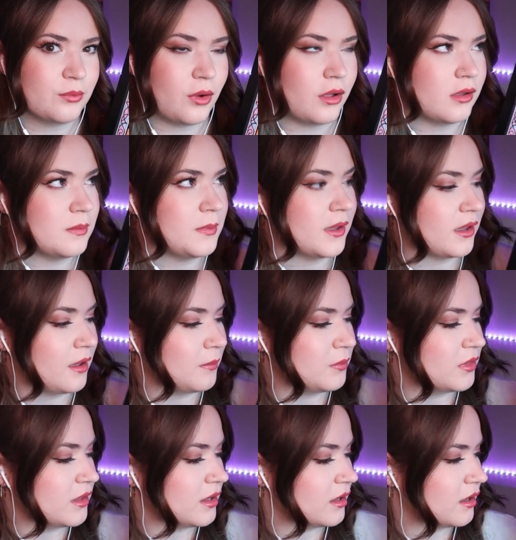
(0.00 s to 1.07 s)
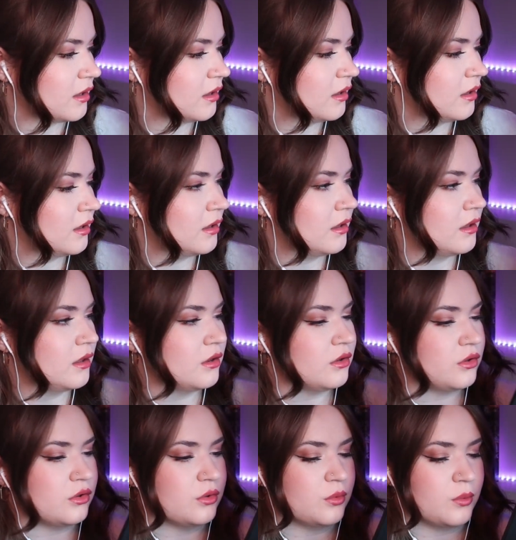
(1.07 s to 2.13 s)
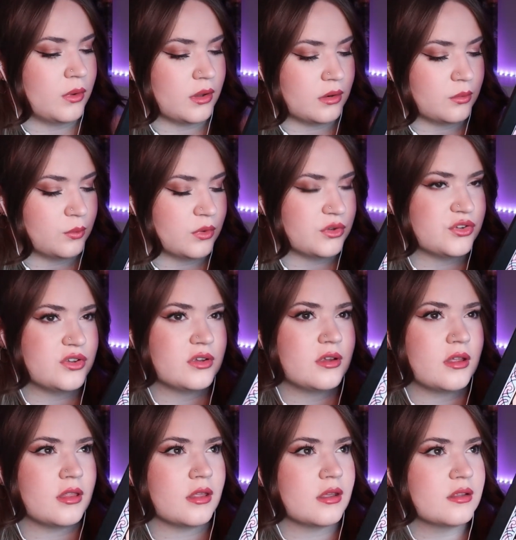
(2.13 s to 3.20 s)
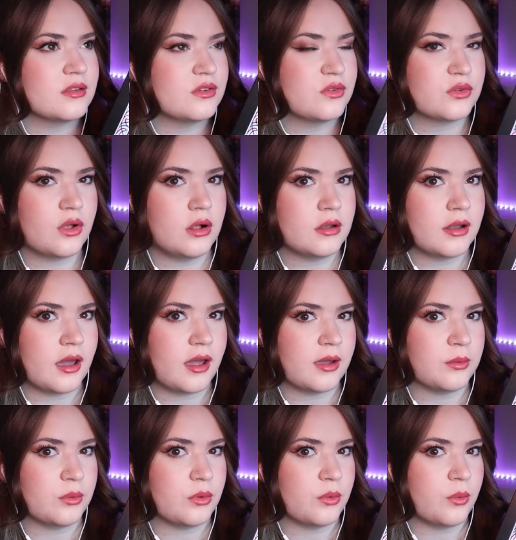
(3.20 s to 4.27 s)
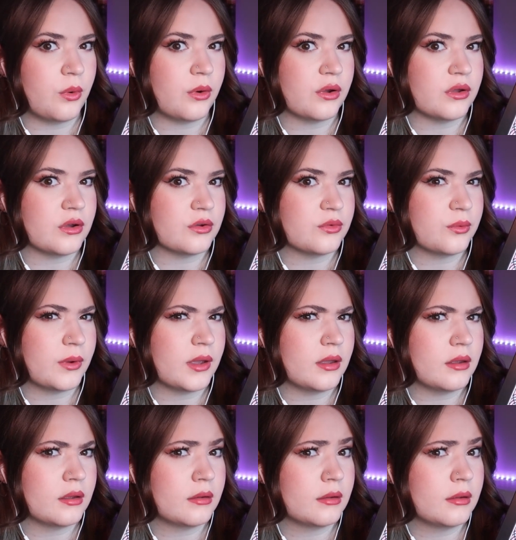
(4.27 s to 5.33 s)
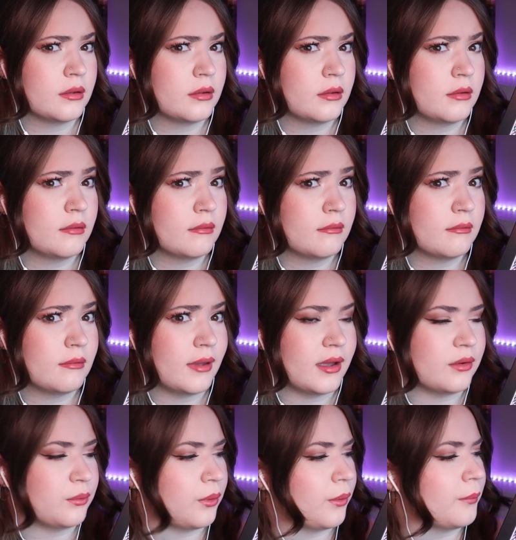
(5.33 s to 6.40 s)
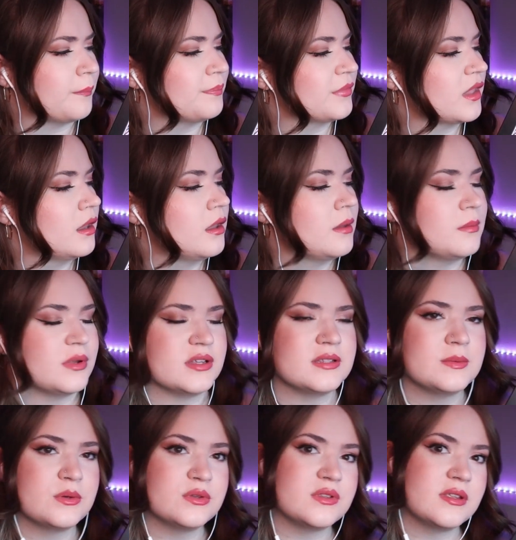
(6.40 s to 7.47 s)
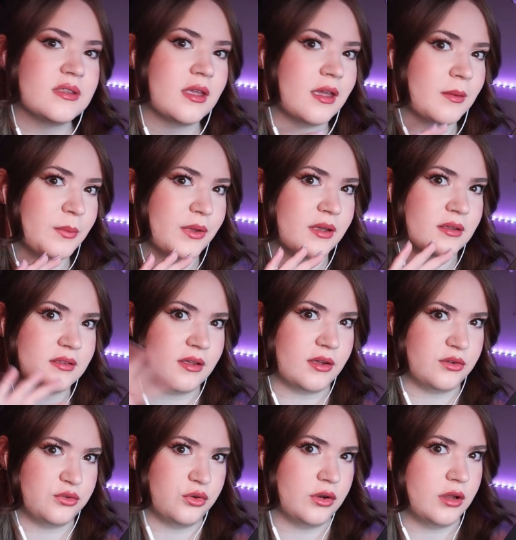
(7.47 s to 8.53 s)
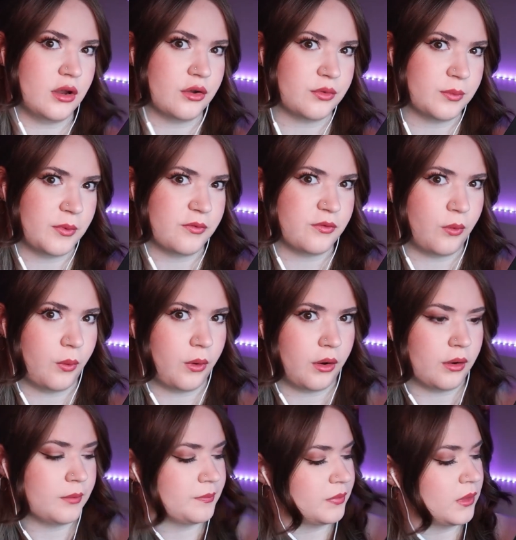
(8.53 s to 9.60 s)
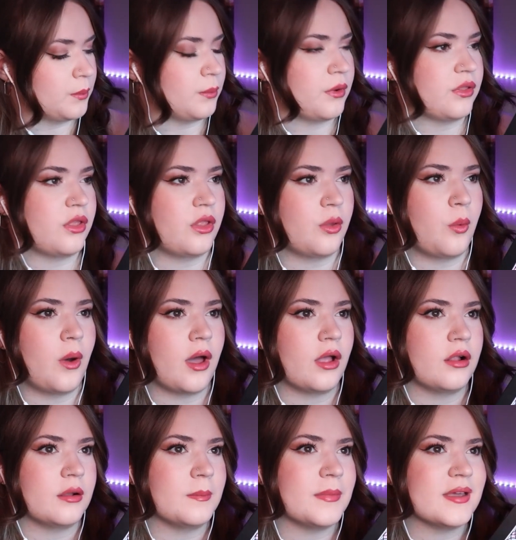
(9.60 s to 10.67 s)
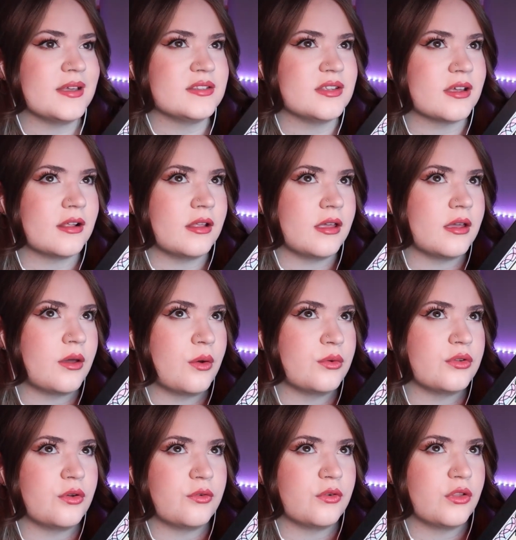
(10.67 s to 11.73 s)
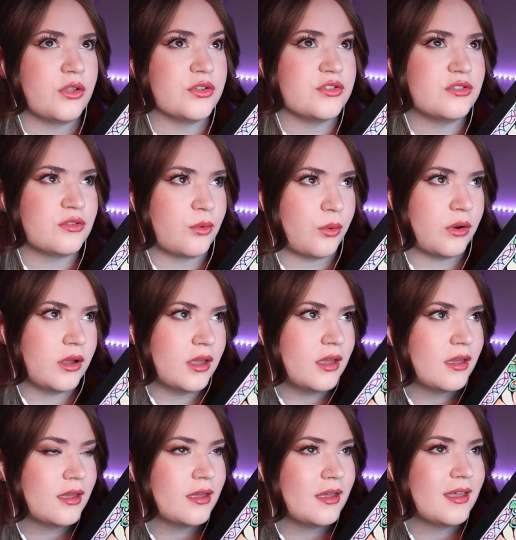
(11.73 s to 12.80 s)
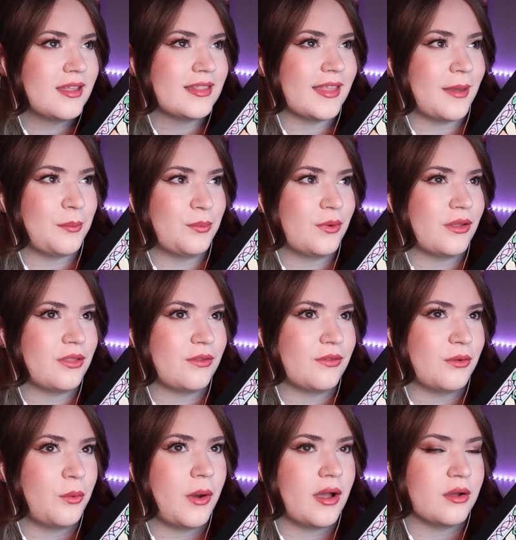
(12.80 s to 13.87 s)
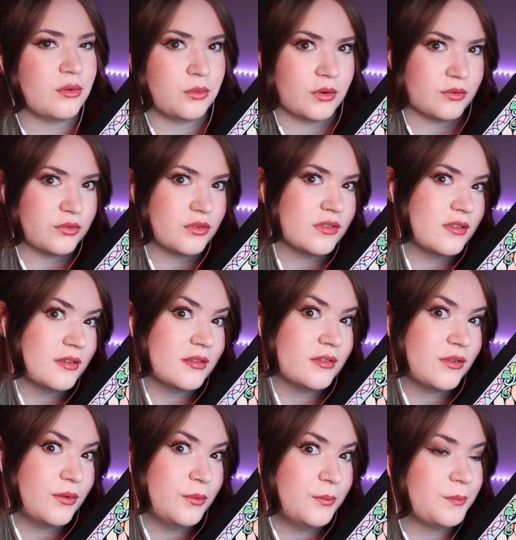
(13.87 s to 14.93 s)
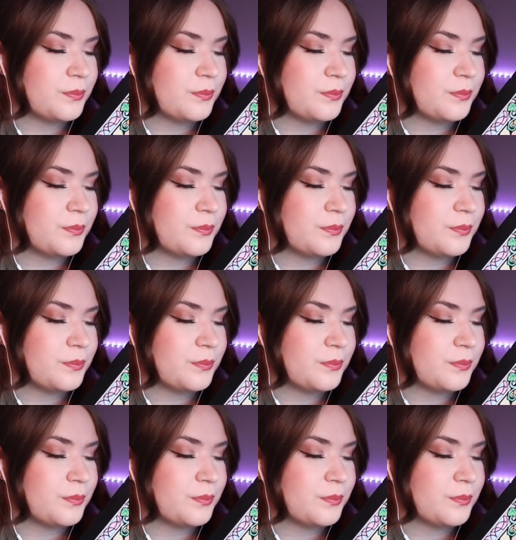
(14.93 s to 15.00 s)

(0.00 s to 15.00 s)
probably pick up the new one, which I think it's just called Hyrule Warriors, right? I don't know, but it's supposed to take place 100 years before Breath of the Wild, and basically it goes over the story that Breath of the Wild references to.